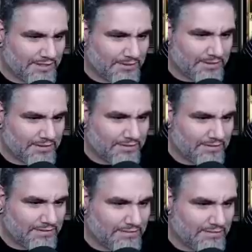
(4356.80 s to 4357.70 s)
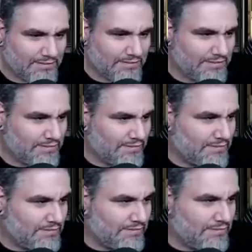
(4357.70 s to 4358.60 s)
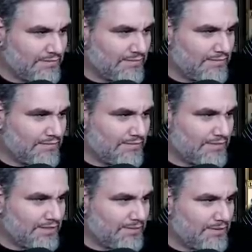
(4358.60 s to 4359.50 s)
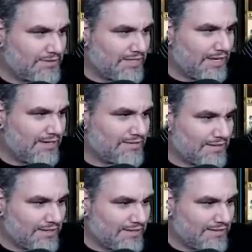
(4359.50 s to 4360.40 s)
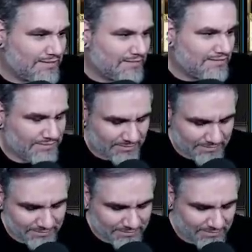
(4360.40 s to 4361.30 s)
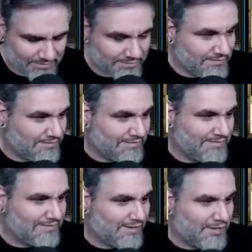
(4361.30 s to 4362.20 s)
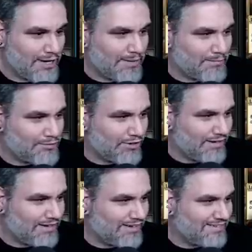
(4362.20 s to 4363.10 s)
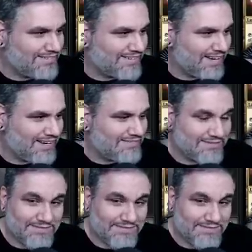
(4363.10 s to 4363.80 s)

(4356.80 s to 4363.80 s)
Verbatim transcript: Deal with it. No. Deal with your sadness like an adult. I am. I'm drinking. Okay.